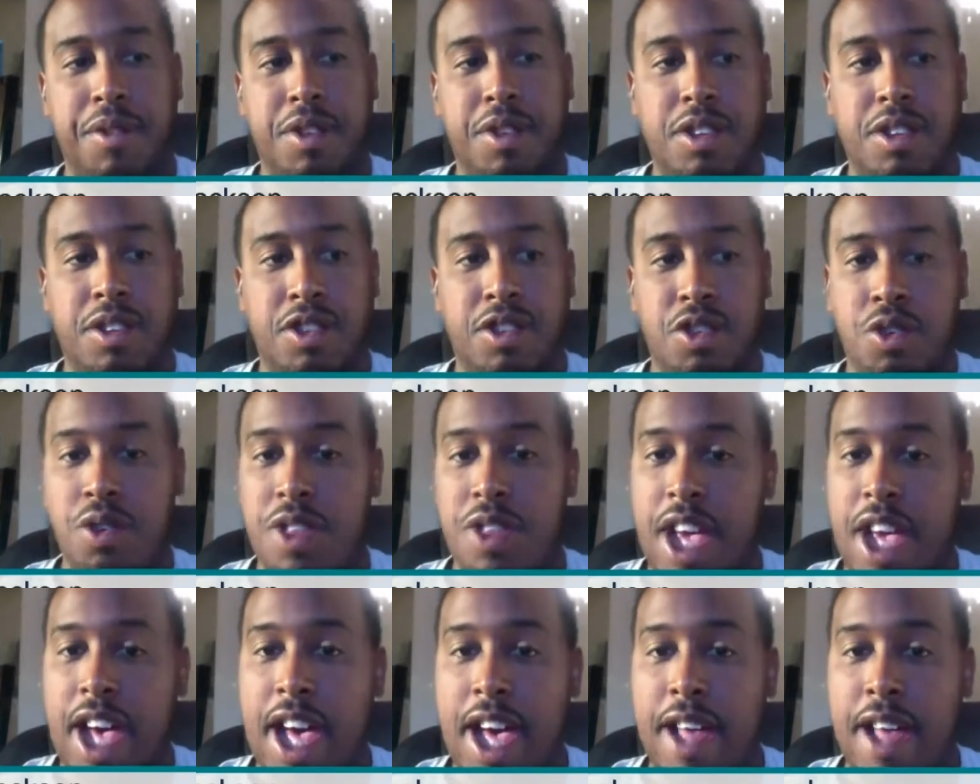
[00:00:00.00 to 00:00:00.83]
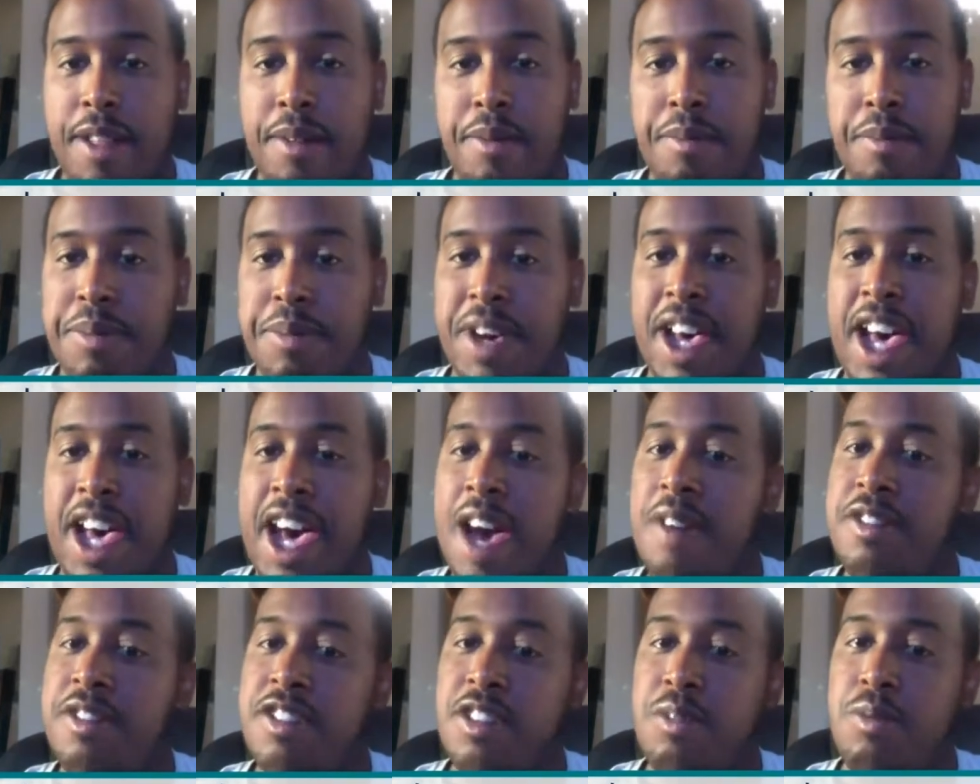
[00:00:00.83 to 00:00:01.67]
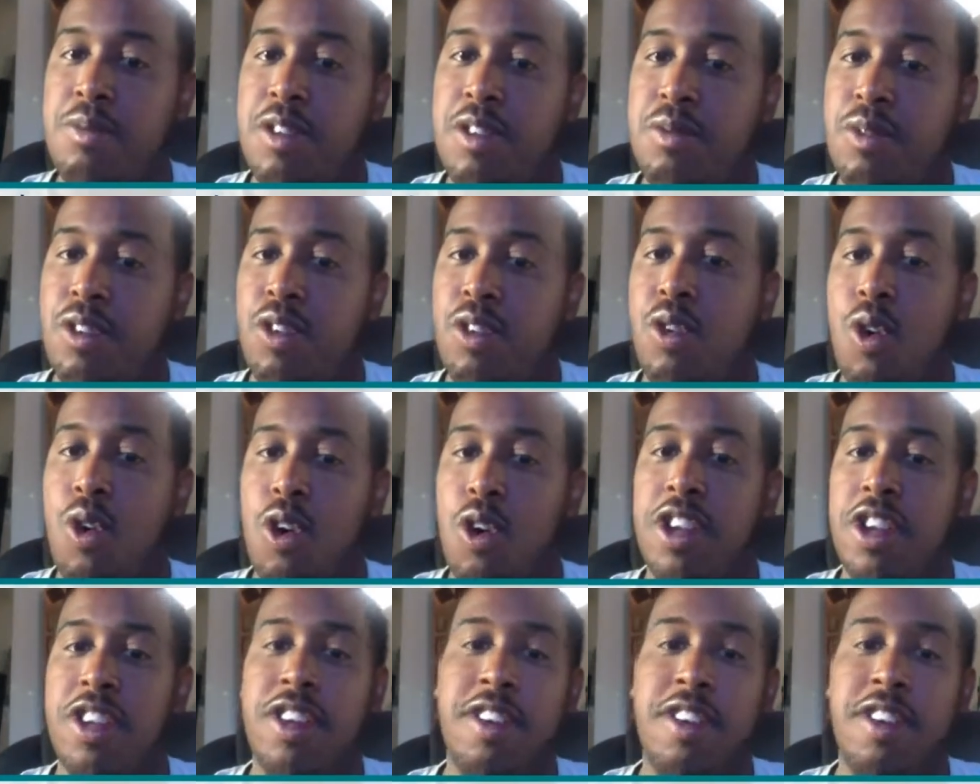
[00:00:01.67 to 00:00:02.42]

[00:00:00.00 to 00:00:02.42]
do that, but have someone record it